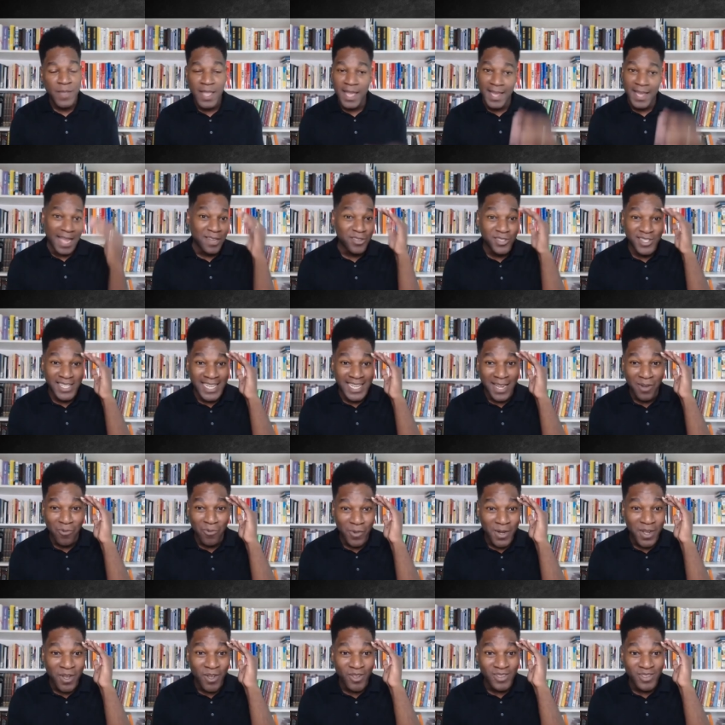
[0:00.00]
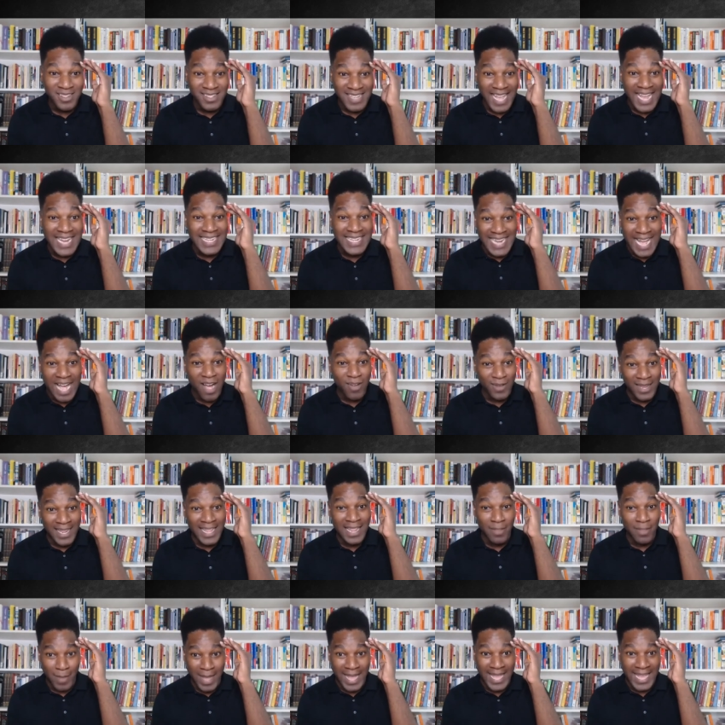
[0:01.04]
And I used to get real psyched out and
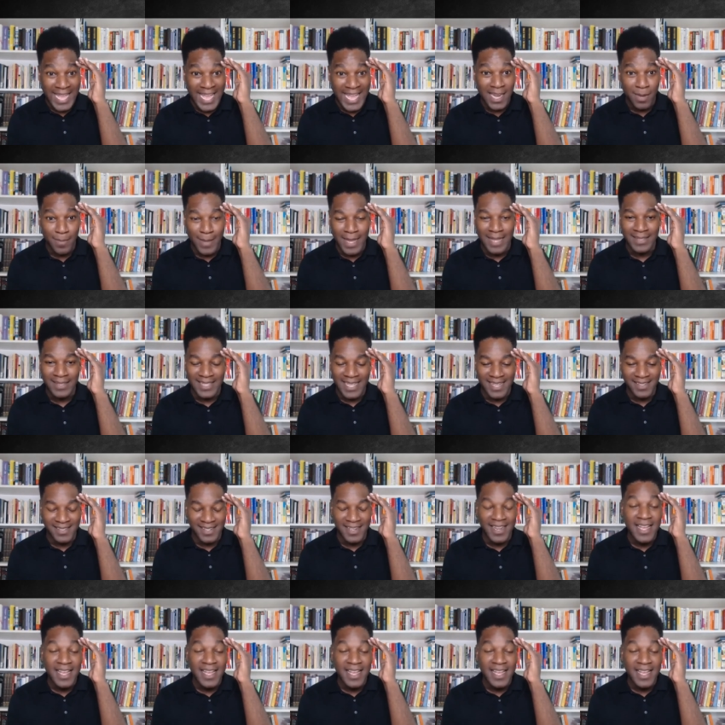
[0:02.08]
in my head about this.